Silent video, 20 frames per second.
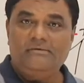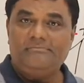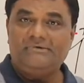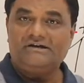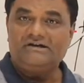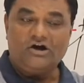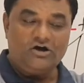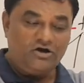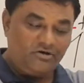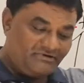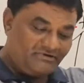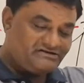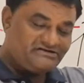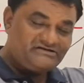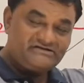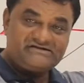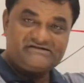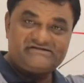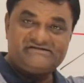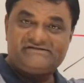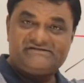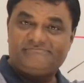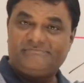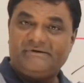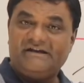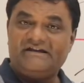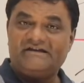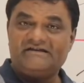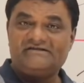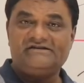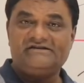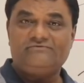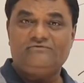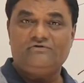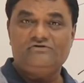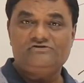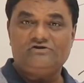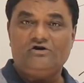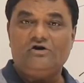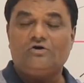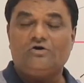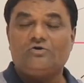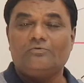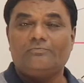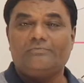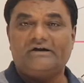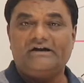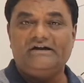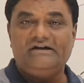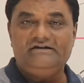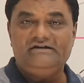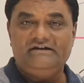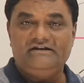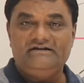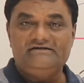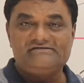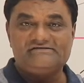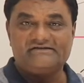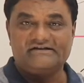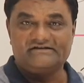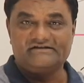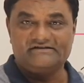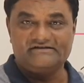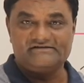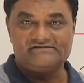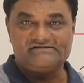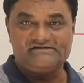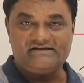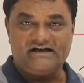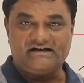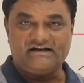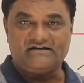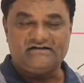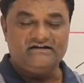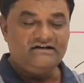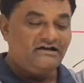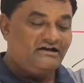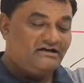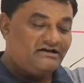but how much space it was occupying inside the stack.